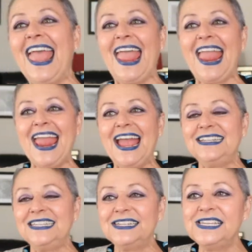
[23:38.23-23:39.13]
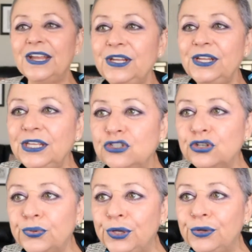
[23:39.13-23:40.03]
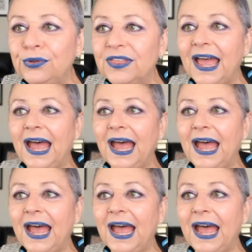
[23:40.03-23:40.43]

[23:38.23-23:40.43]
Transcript: And to tell you the truth,